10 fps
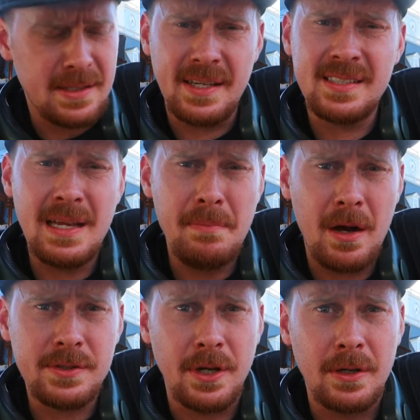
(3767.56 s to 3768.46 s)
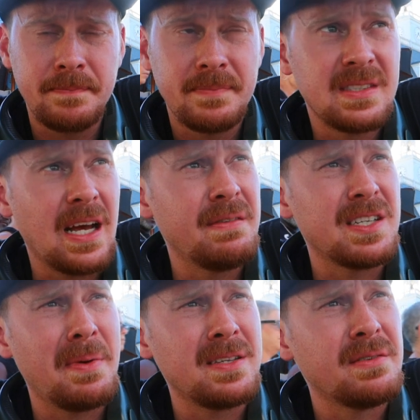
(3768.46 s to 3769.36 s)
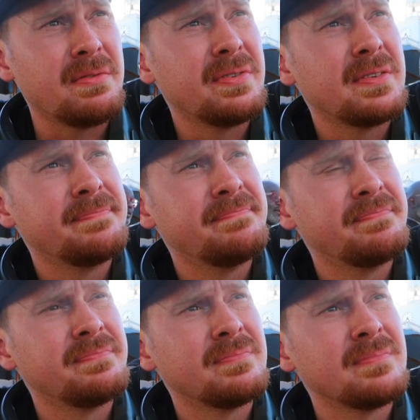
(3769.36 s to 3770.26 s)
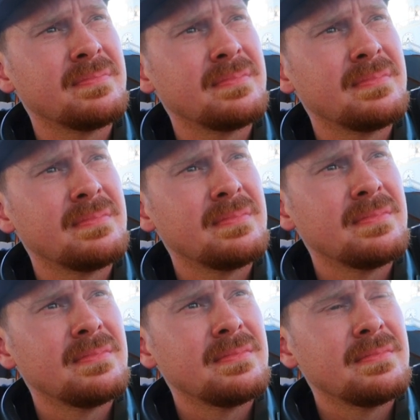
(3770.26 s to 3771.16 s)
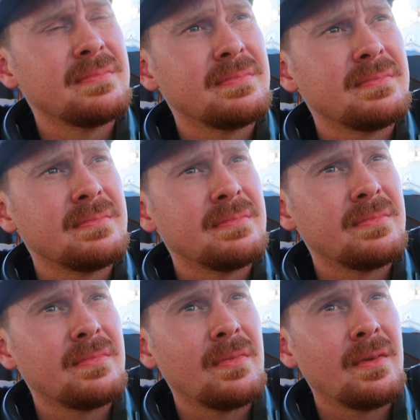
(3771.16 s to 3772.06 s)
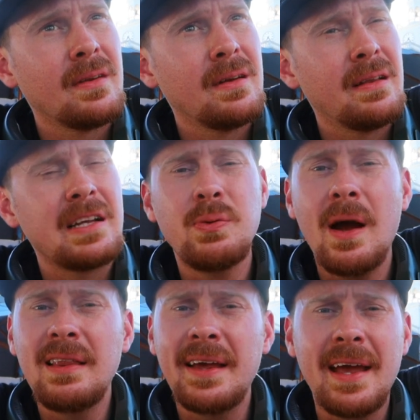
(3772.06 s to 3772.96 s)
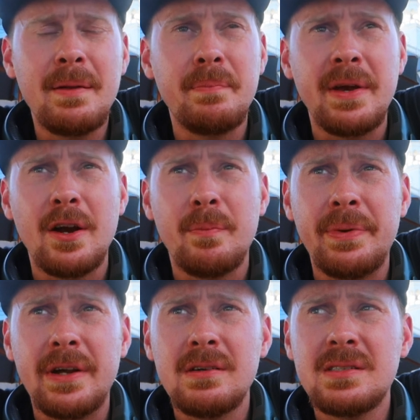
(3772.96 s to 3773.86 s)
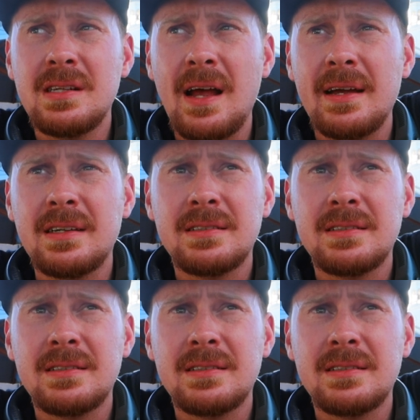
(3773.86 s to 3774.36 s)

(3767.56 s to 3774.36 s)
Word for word: 16 bucks though. It's kind of expensive. It's the moonshine. That's why I like getting beer. Beer's like